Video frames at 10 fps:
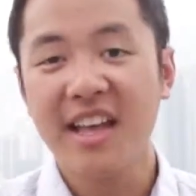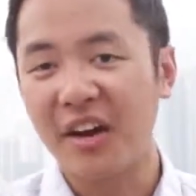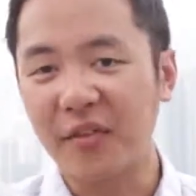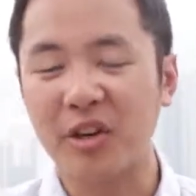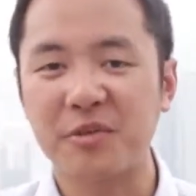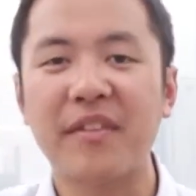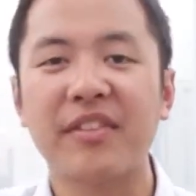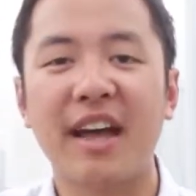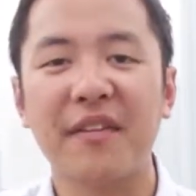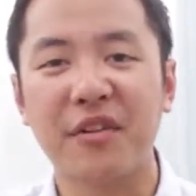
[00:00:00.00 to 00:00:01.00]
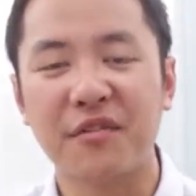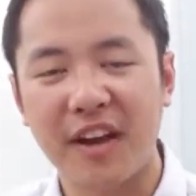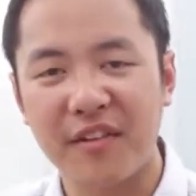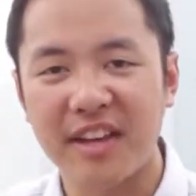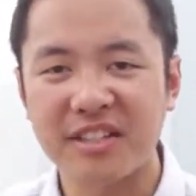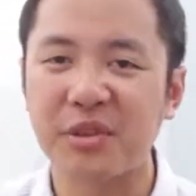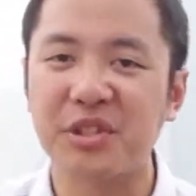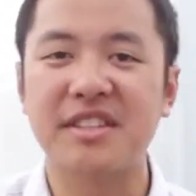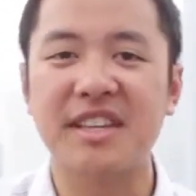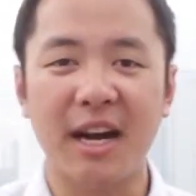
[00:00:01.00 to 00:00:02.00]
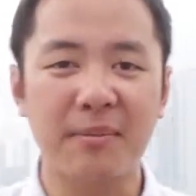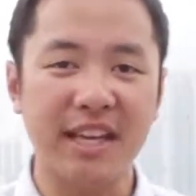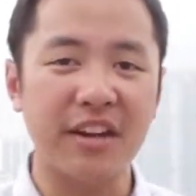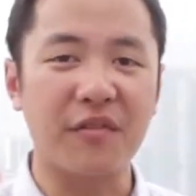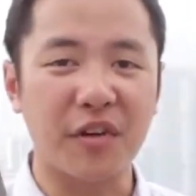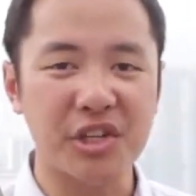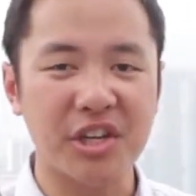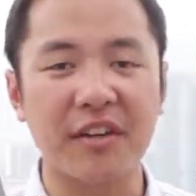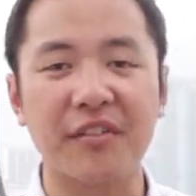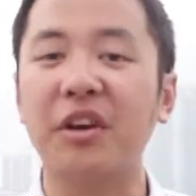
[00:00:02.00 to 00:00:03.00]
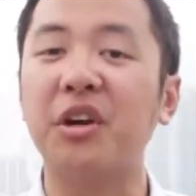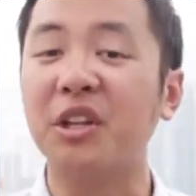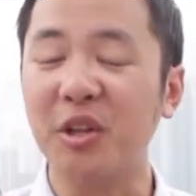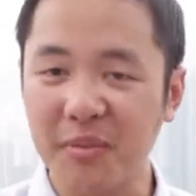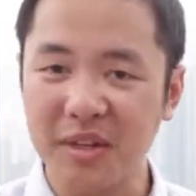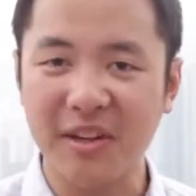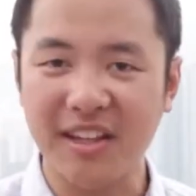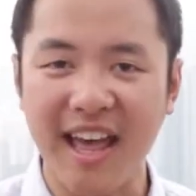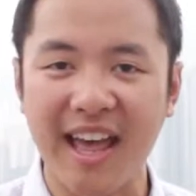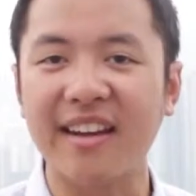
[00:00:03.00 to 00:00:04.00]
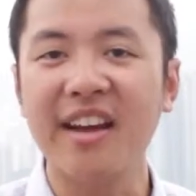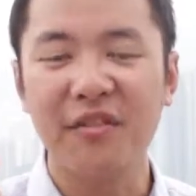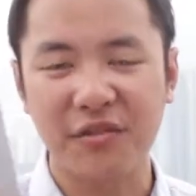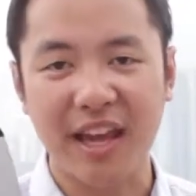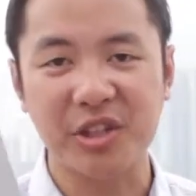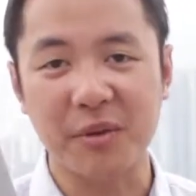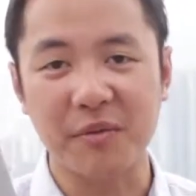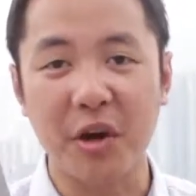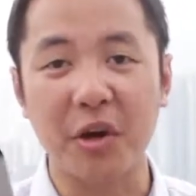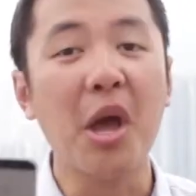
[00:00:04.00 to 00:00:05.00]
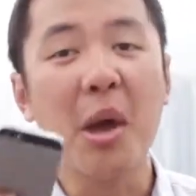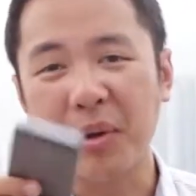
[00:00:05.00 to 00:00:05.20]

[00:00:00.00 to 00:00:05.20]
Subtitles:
Of course, we have the iPhone 5S, which is the updated version of their aluminum-clad flagship phone.